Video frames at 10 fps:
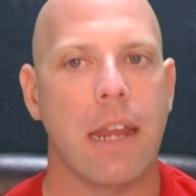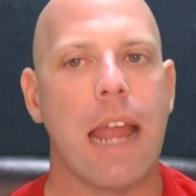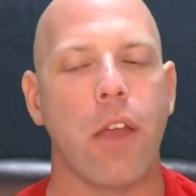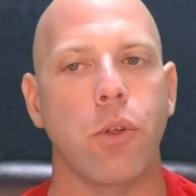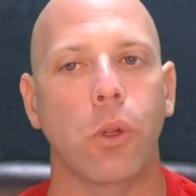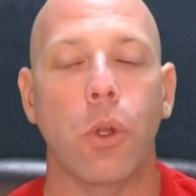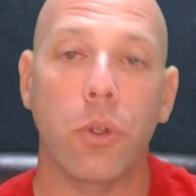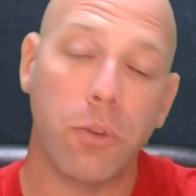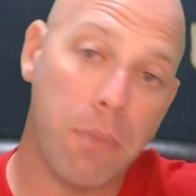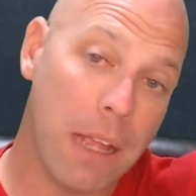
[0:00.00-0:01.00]
Now you
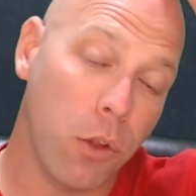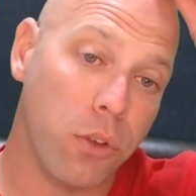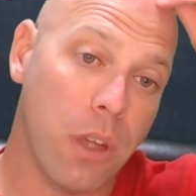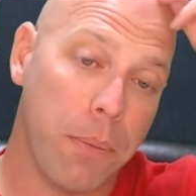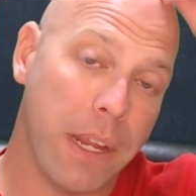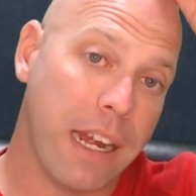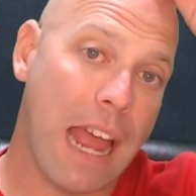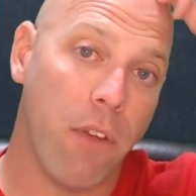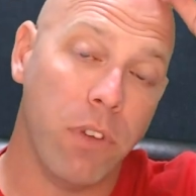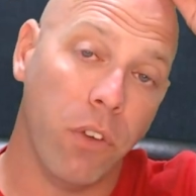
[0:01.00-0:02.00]
lose may lose something in
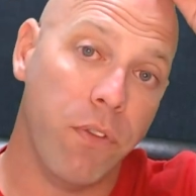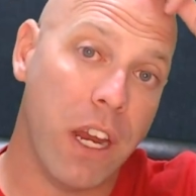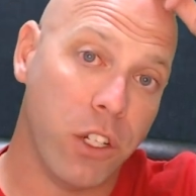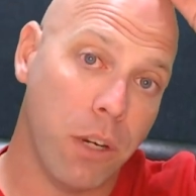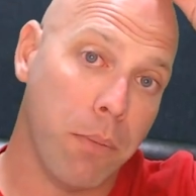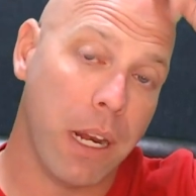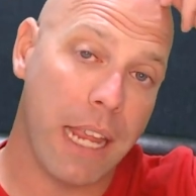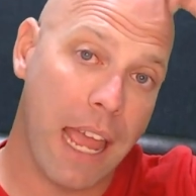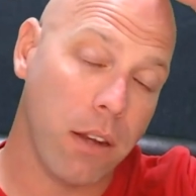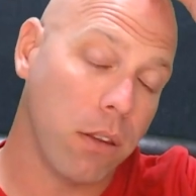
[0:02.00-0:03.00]
downfield vision, but
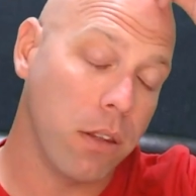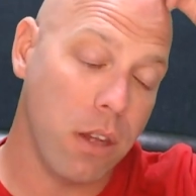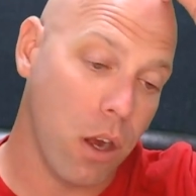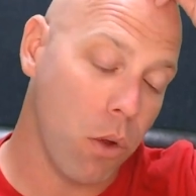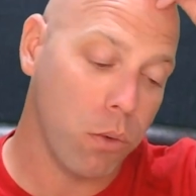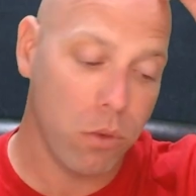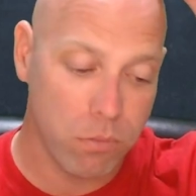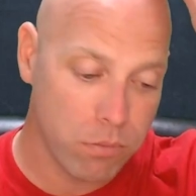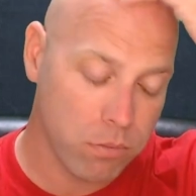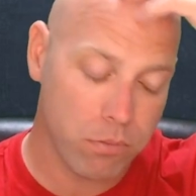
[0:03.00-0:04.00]
again, you know,
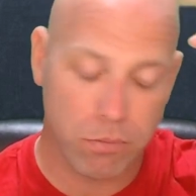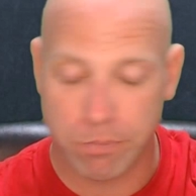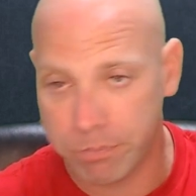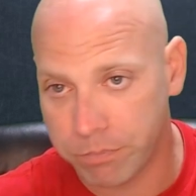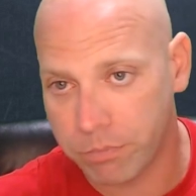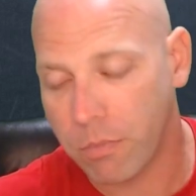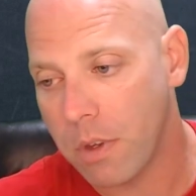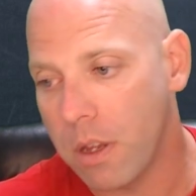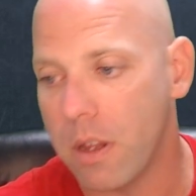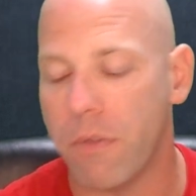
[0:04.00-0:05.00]

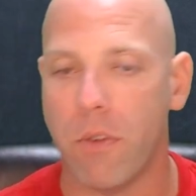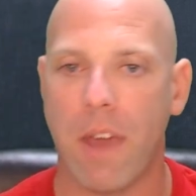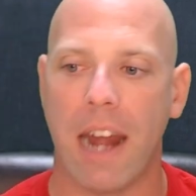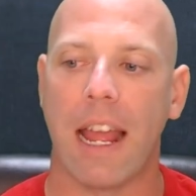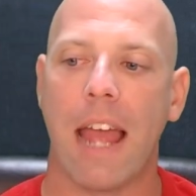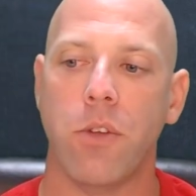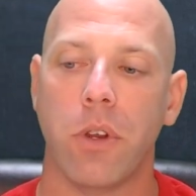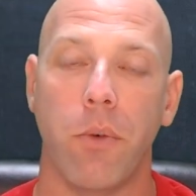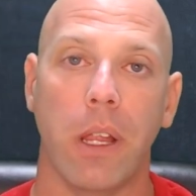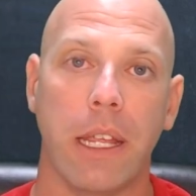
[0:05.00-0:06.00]
if you've got a guy who
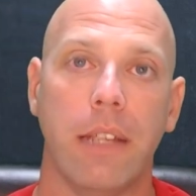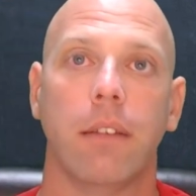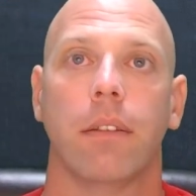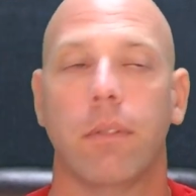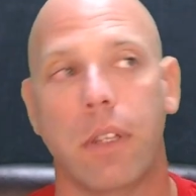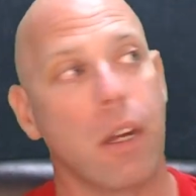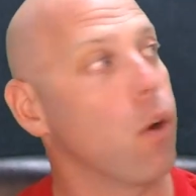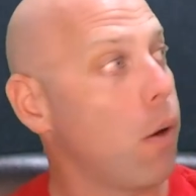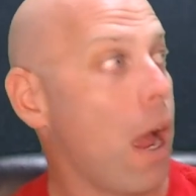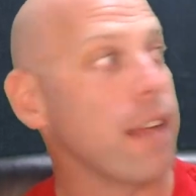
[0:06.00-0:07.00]
can really, you
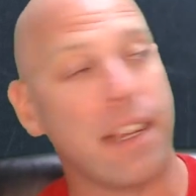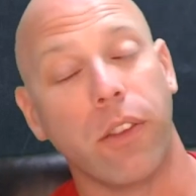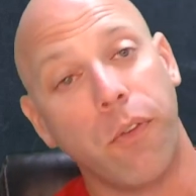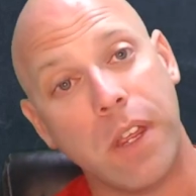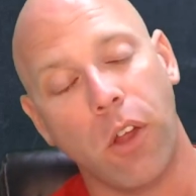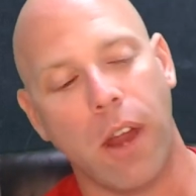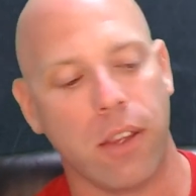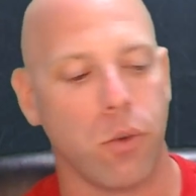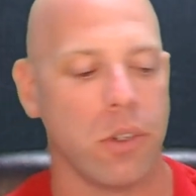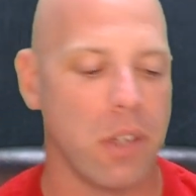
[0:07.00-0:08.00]
know, eyes down the field, all
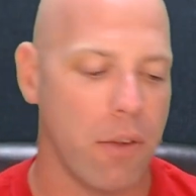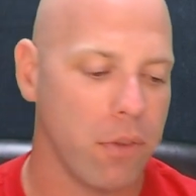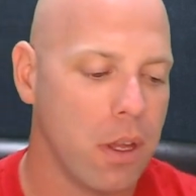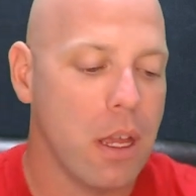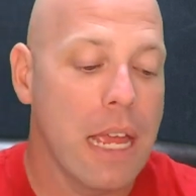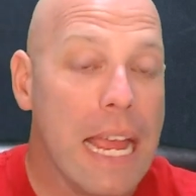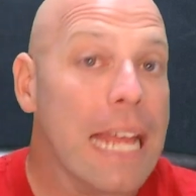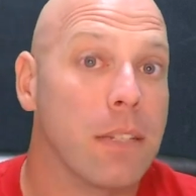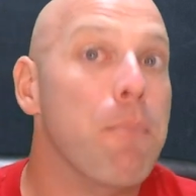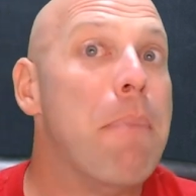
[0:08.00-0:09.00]
that sort of stuff,
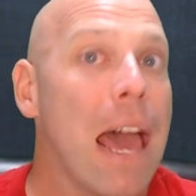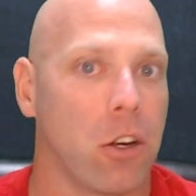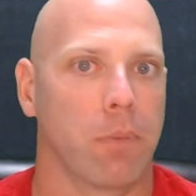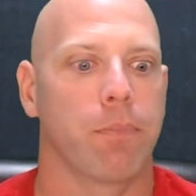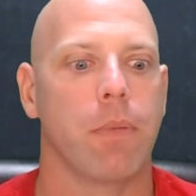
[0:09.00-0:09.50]
it's better.